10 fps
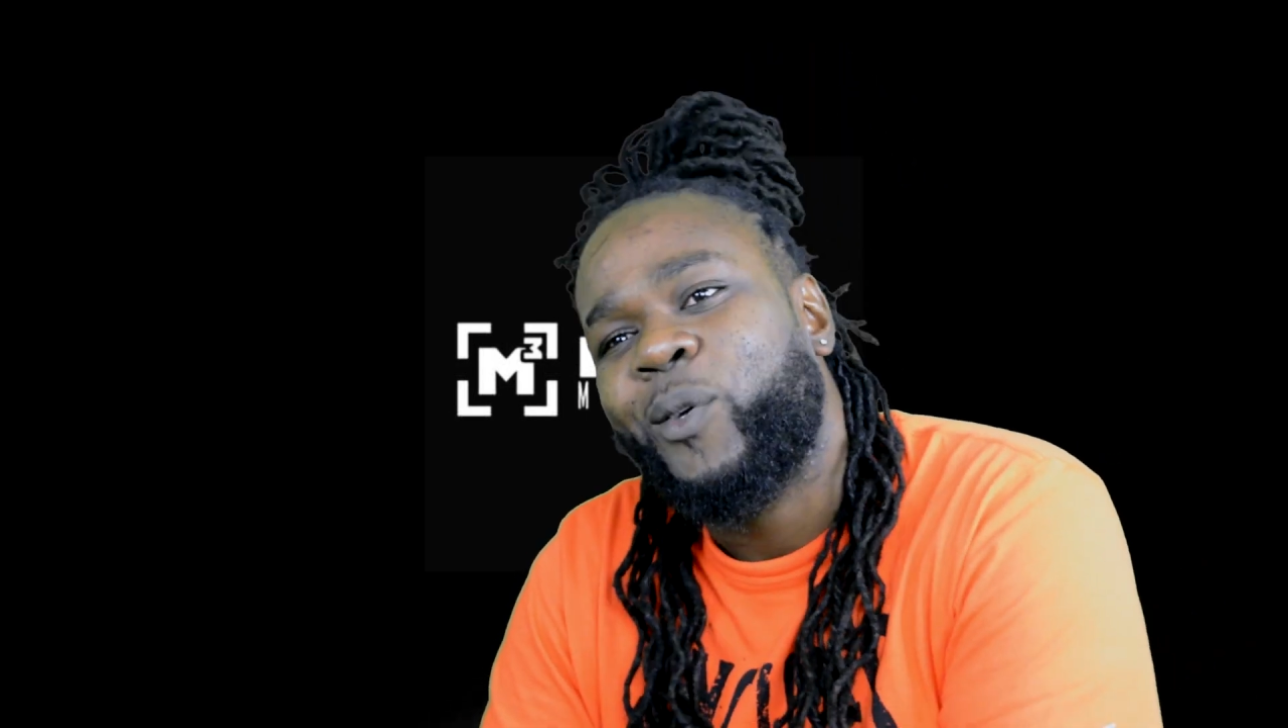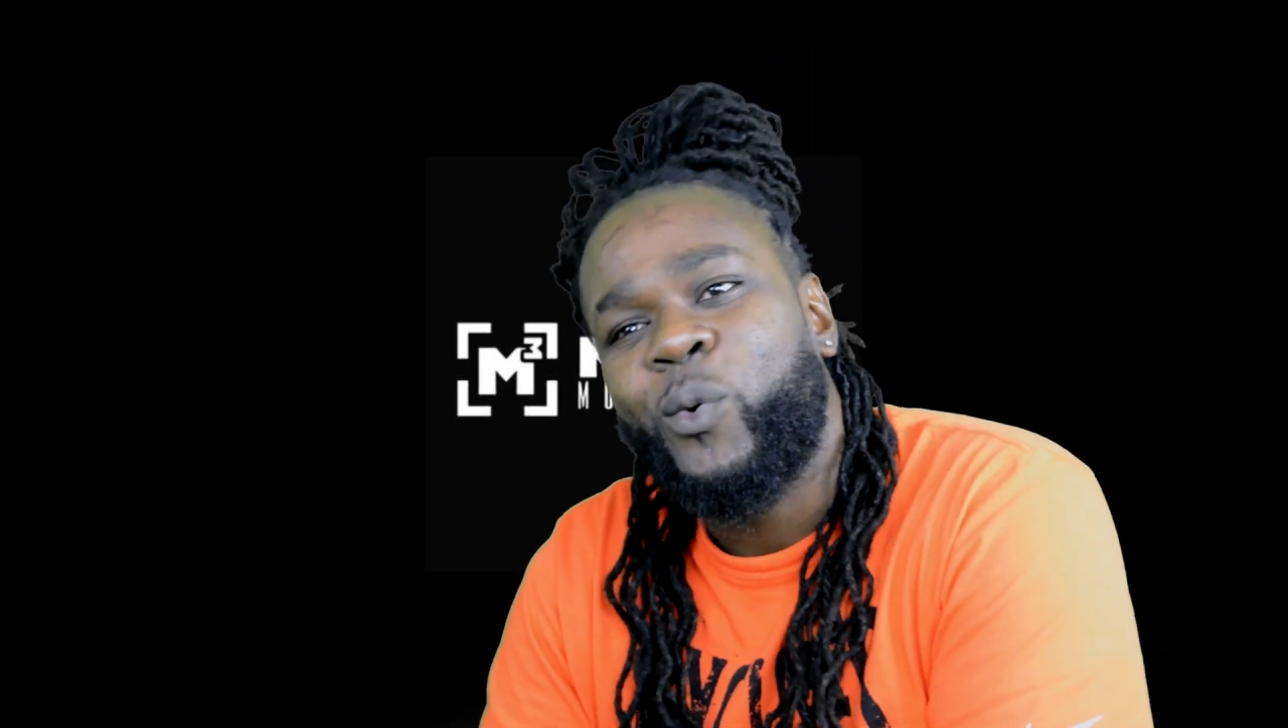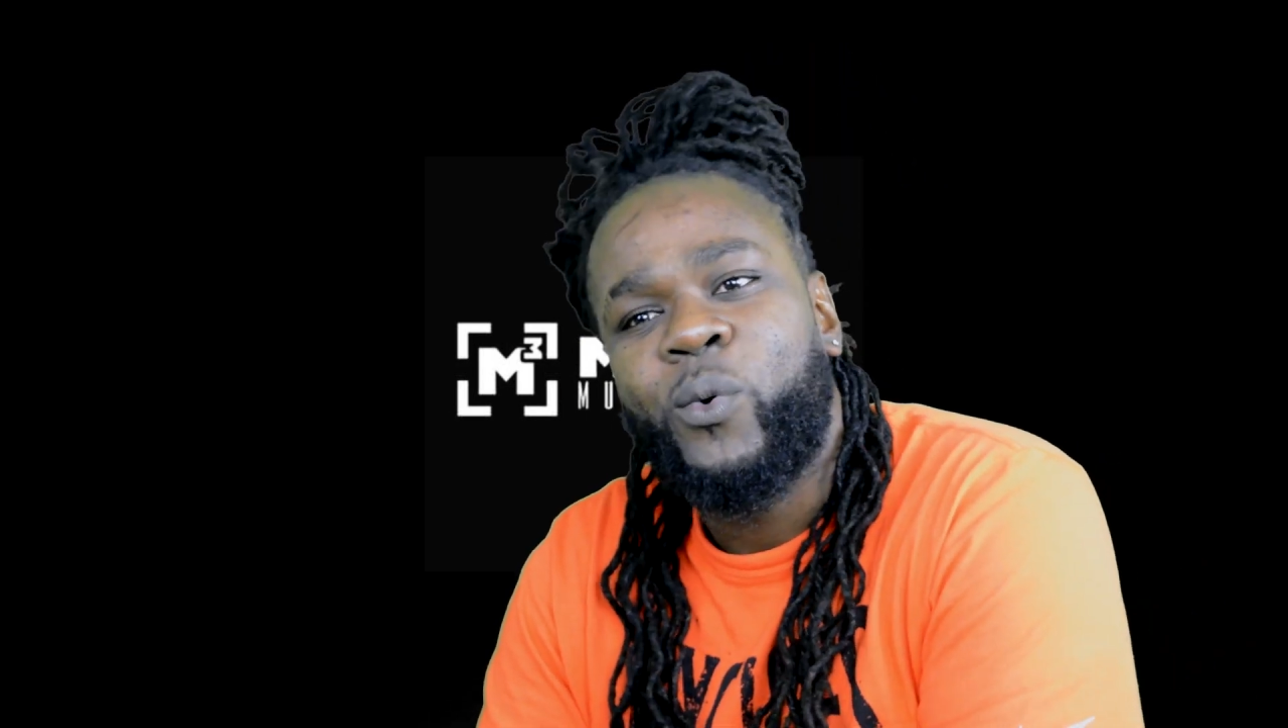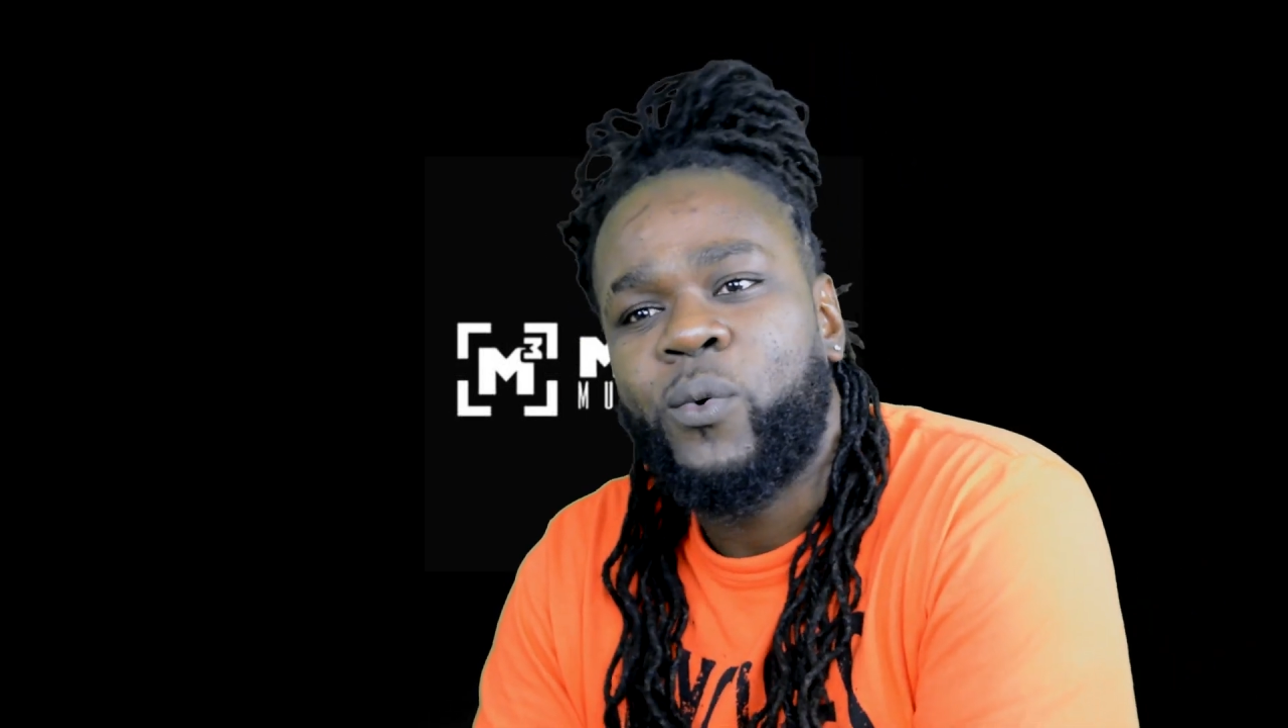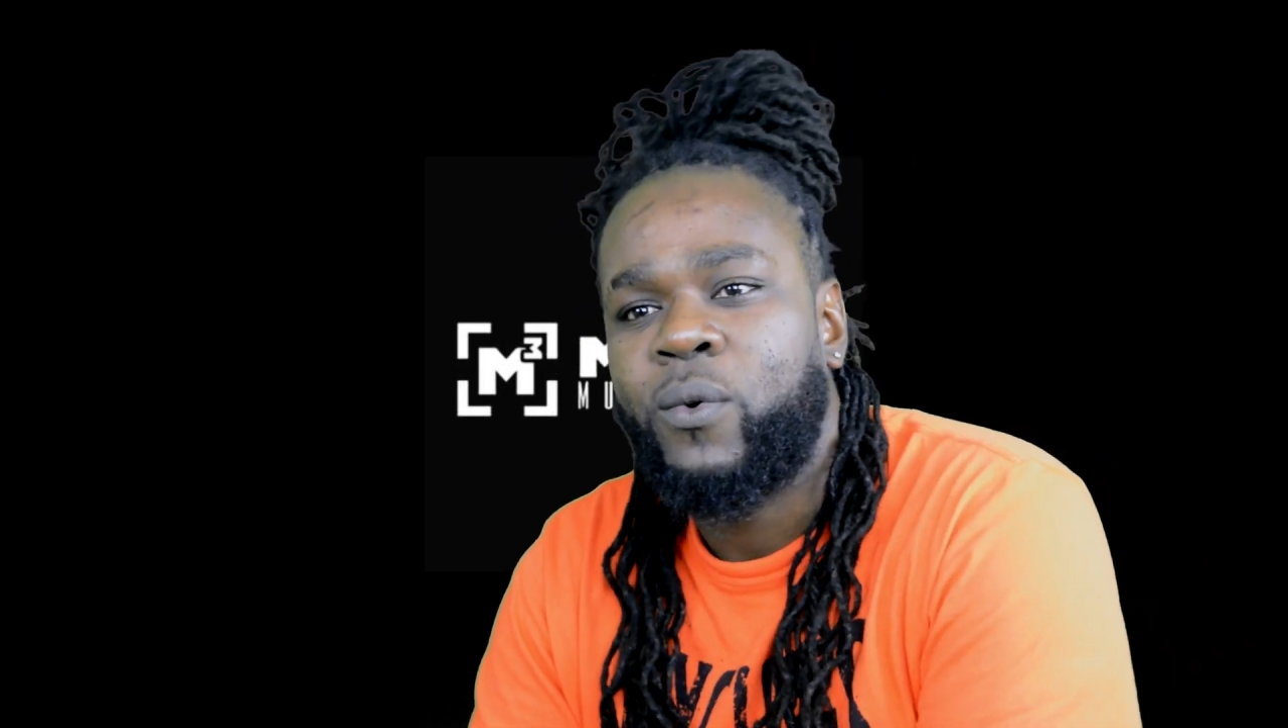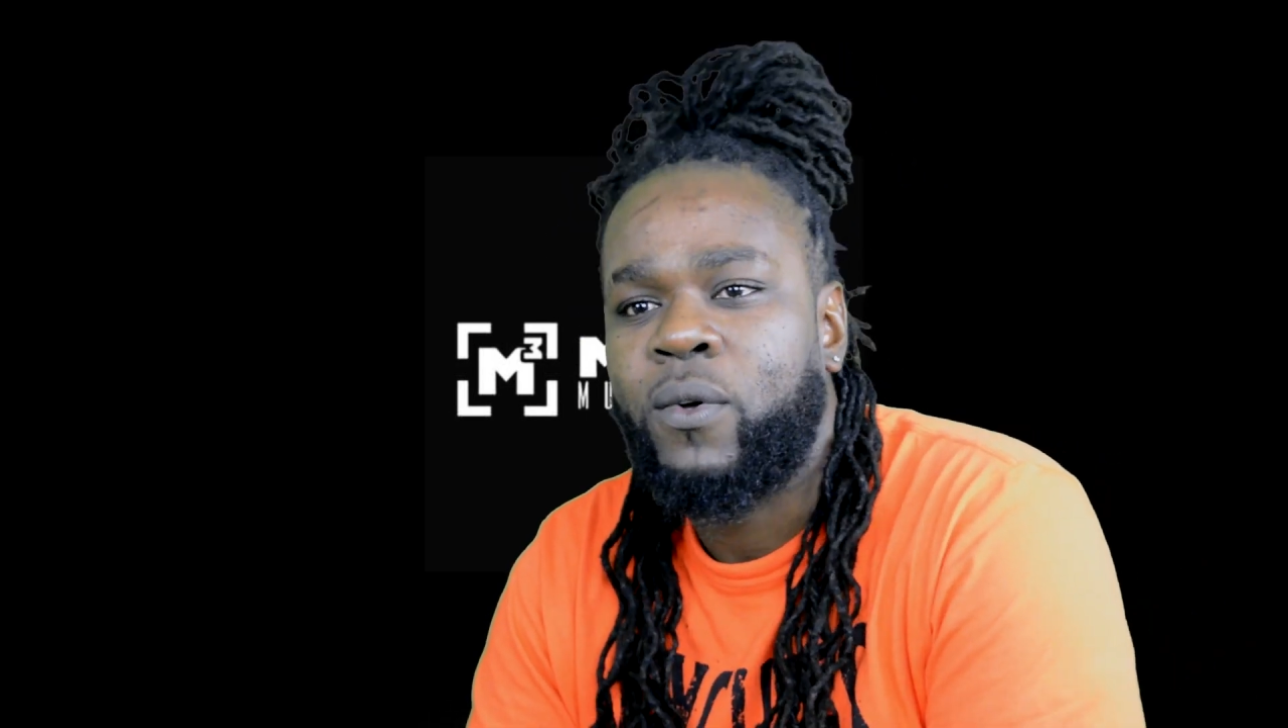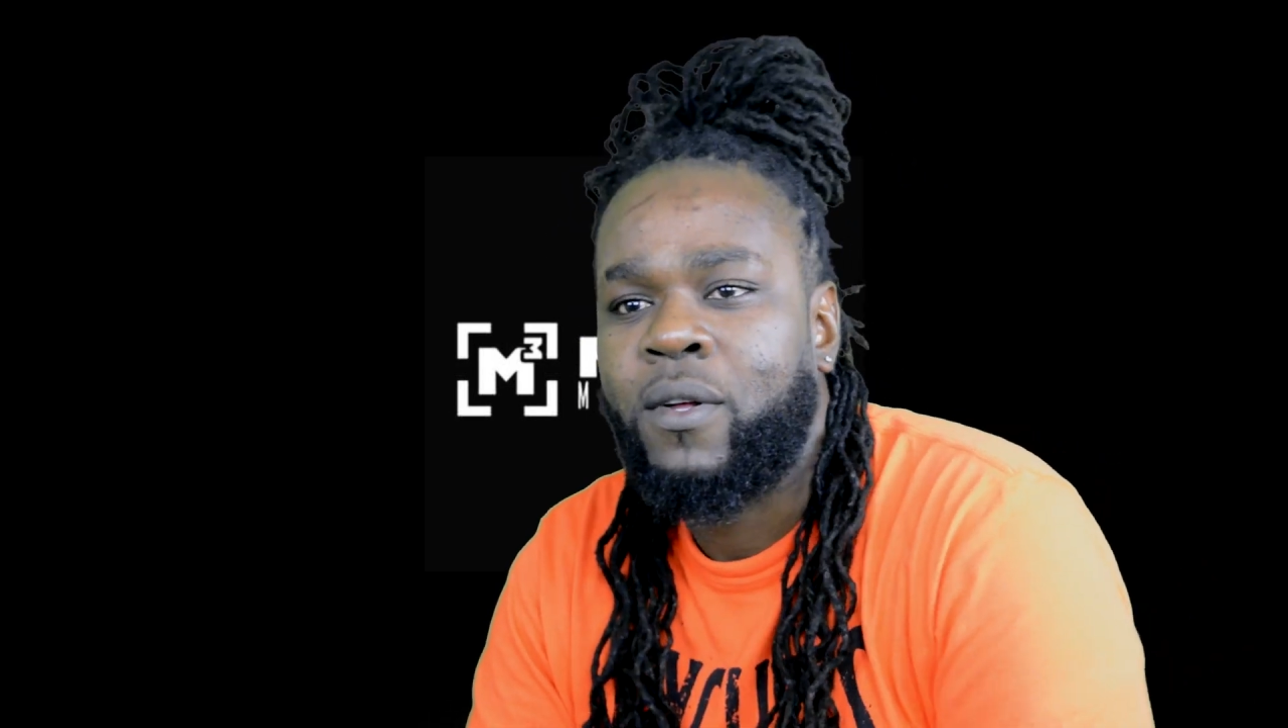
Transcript: who